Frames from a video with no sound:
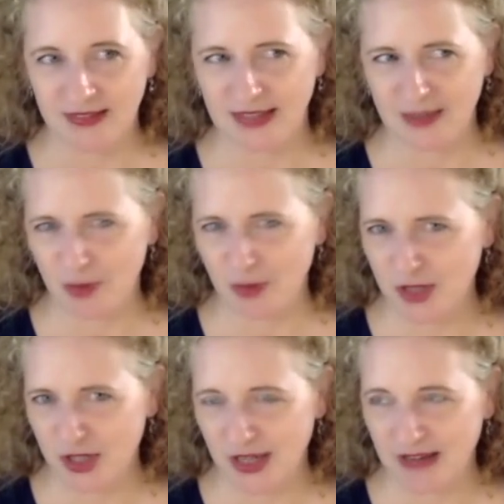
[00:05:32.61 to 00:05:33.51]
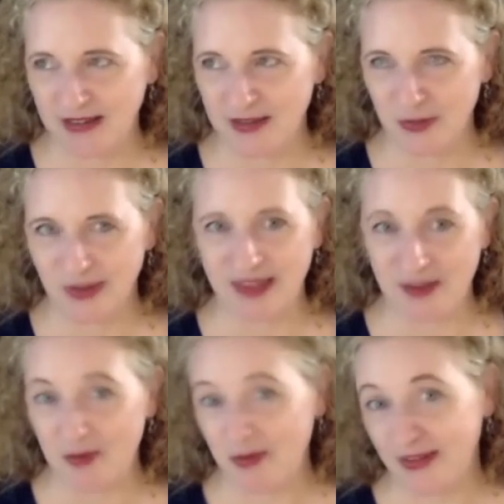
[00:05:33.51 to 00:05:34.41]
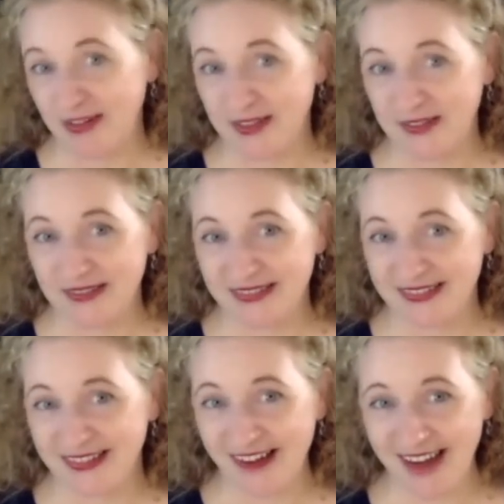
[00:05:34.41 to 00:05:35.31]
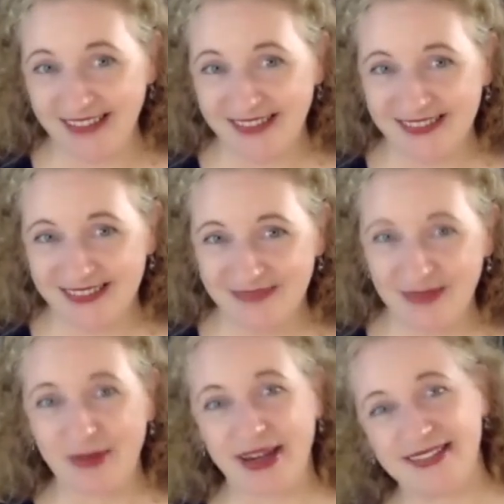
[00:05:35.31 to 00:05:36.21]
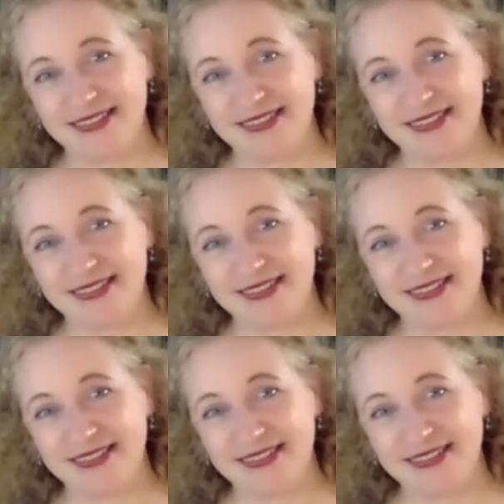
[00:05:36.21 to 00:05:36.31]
Get permission, I guess, but that would be fun too. Okay, bye-bye.